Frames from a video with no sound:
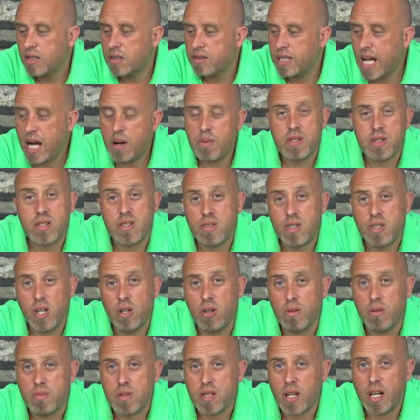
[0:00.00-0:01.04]
one's
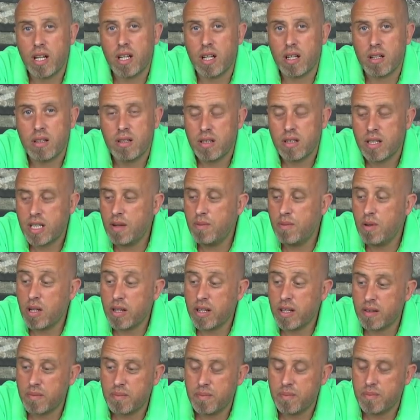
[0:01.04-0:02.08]
doomed. I'll give you
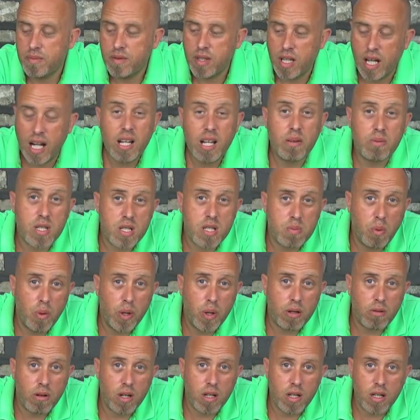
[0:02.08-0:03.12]
like a little
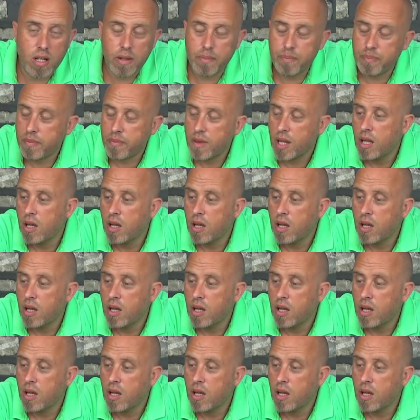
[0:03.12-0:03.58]
spoiler alert.